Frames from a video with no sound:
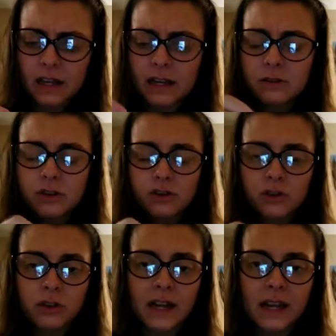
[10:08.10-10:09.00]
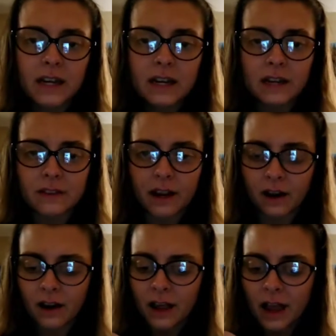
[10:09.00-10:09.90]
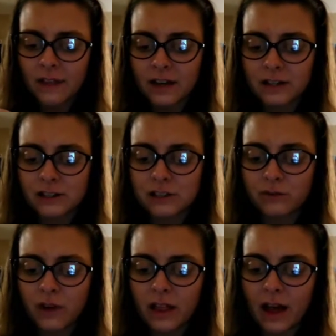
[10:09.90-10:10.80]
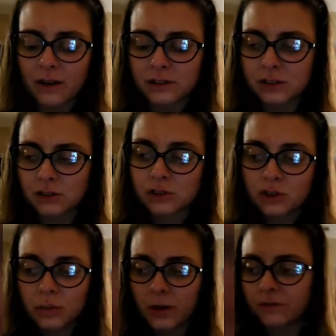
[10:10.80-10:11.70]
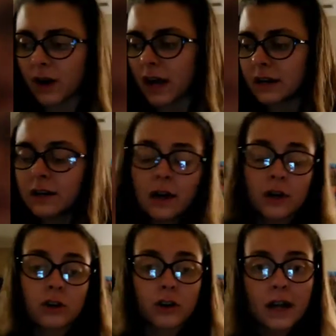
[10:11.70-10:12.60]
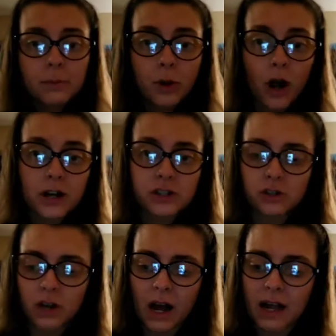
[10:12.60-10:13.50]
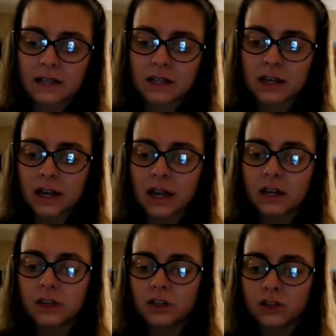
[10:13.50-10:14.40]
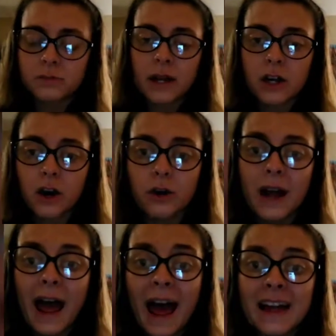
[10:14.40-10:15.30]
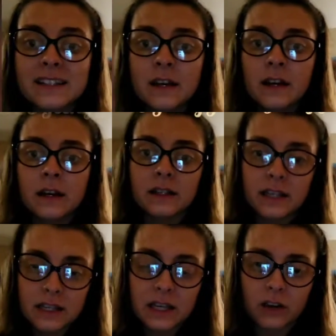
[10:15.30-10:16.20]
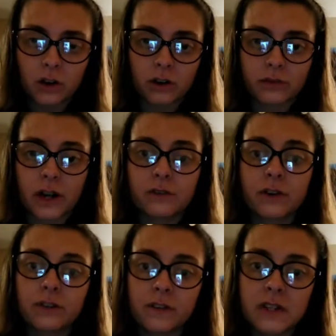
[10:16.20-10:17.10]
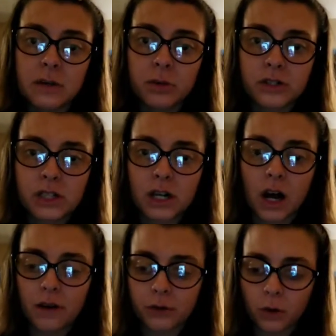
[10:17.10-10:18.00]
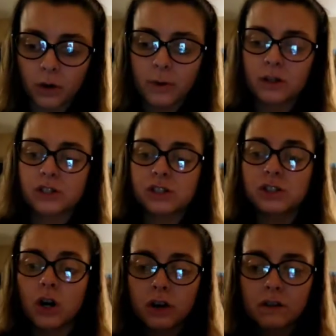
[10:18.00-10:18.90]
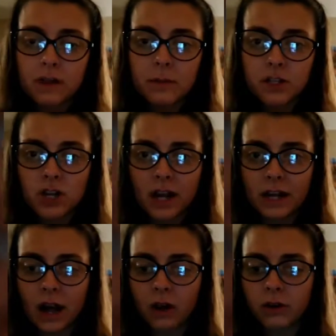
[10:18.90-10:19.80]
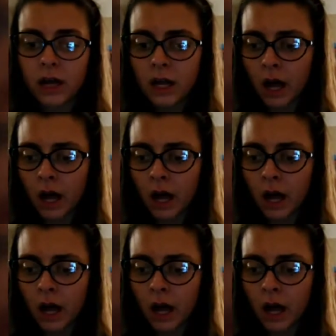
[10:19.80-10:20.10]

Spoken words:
hit. It was truly hidden in there, and then it just fell out. So super fun. Great products, you guys. Again, use my code at Geeky Girlfriend for 15% off your purchase. Go give them a checkout.